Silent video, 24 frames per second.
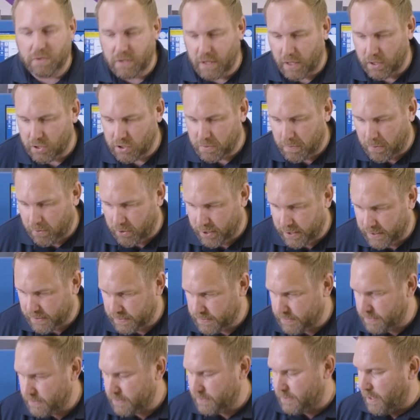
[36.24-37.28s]
touch
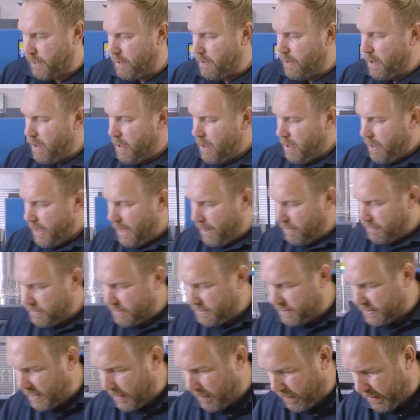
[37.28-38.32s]
points. So how do
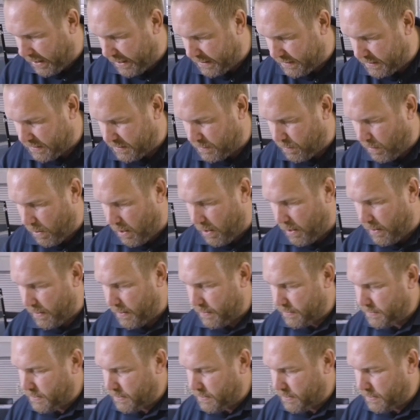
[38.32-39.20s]
the separators work?